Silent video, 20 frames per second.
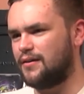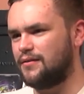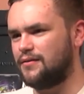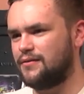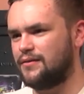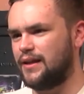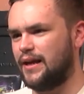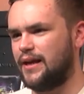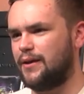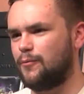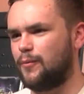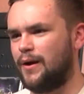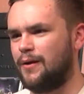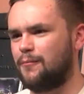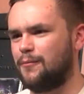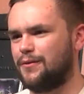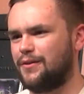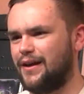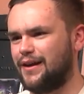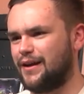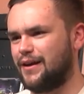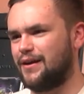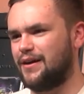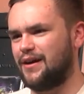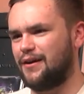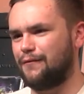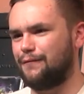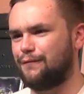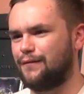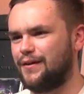they went with like
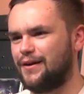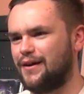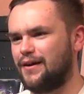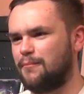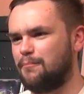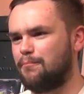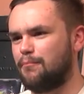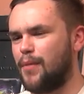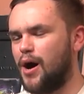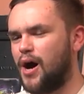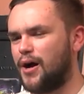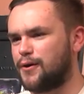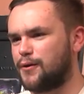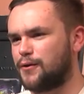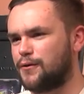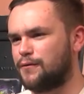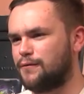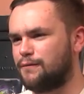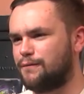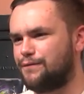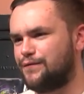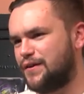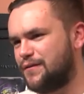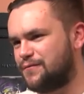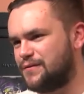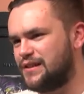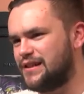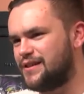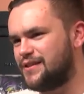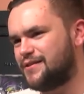a modern
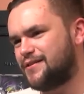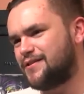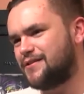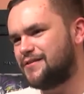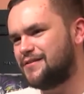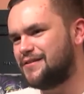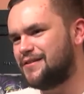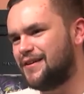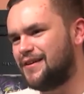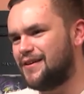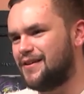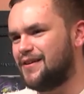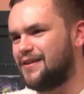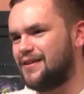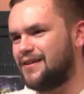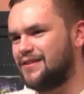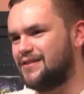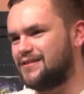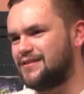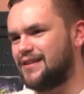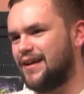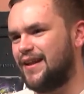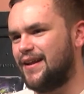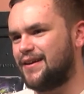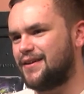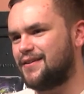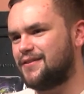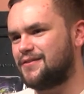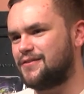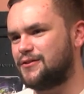50s
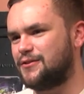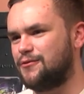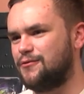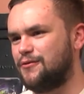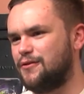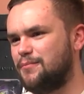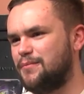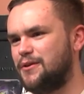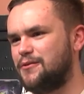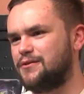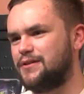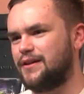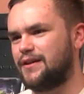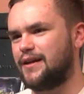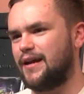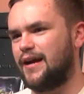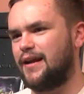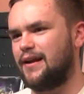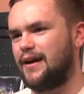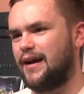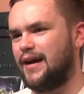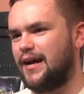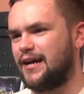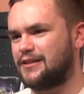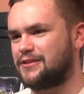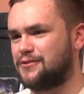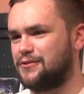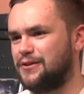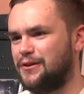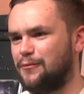aesthetic to the music, and I
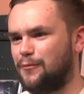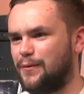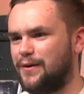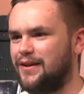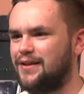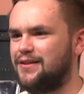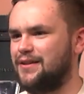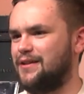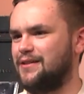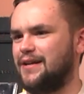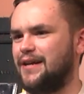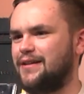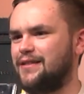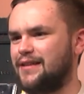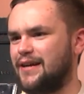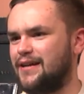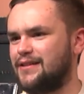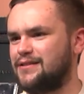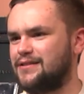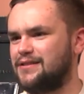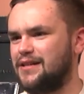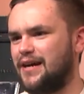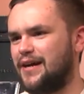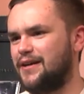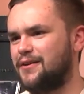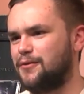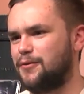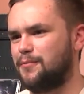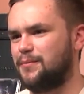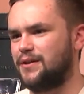actually really like that
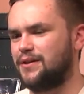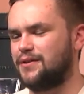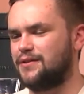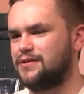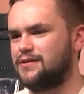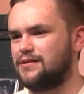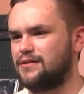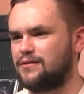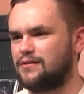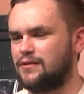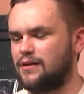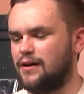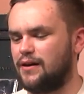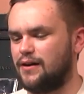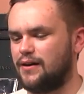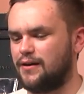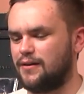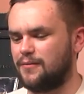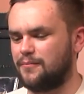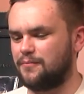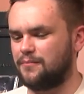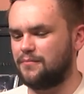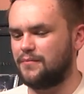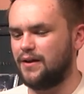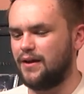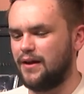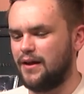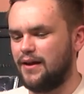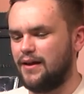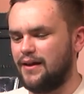style because
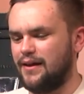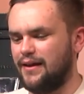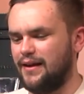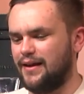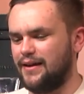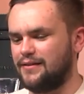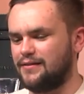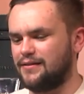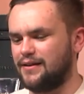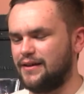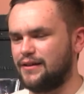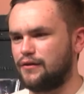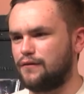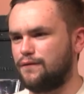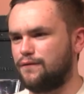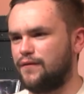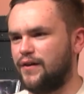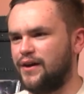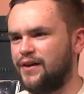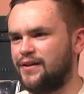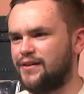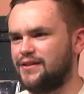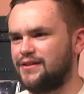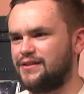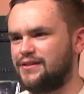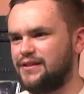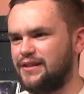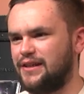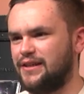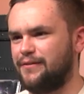it's fun to
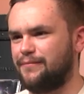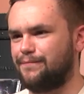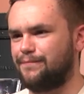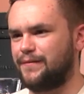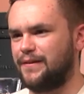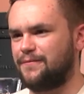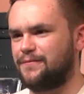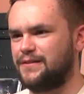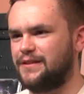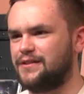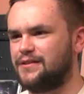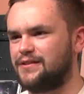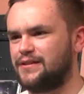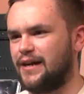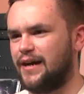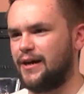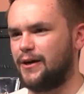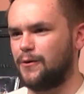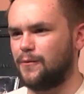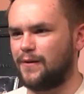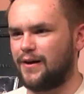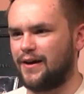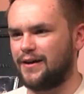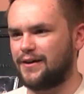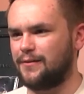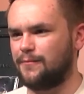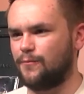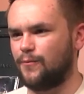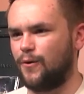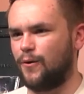see 50s style rock
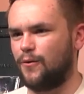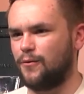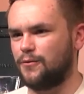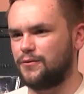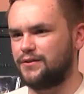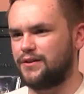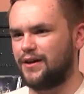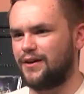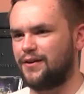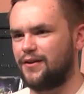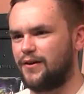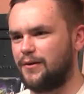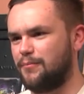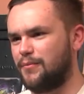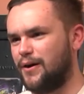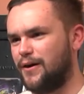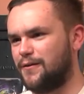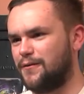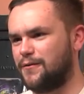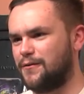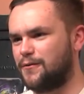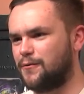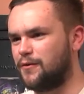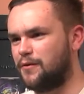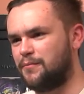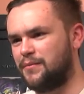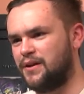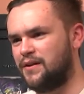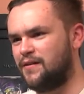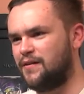and roll done on modern
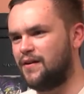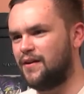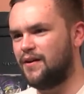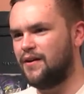equipment.